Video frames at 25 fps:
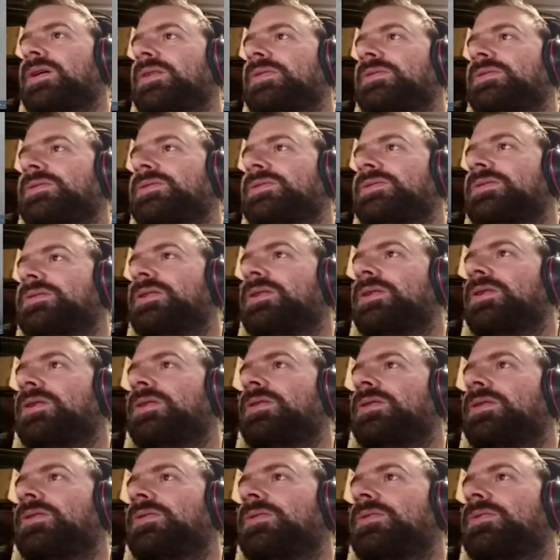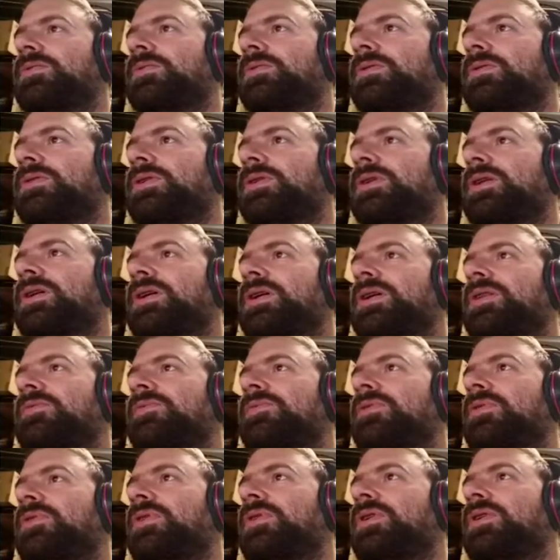So I have
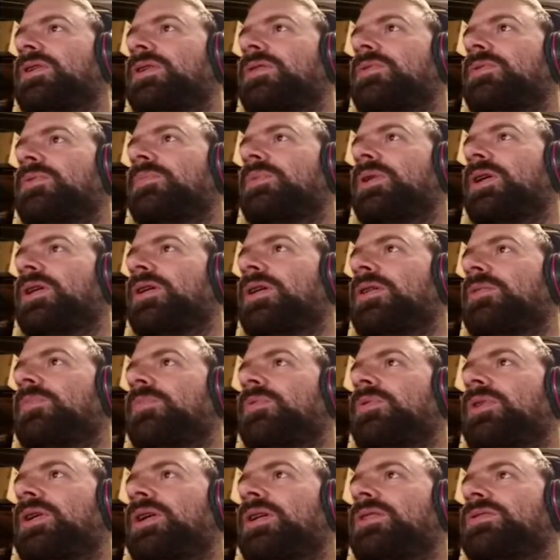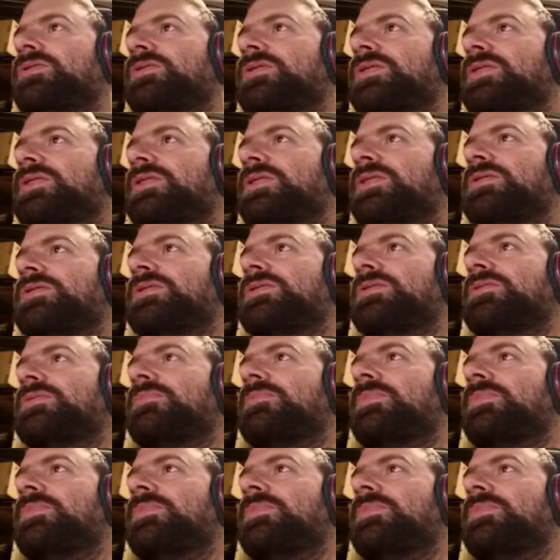no idea where my eyeball actually is.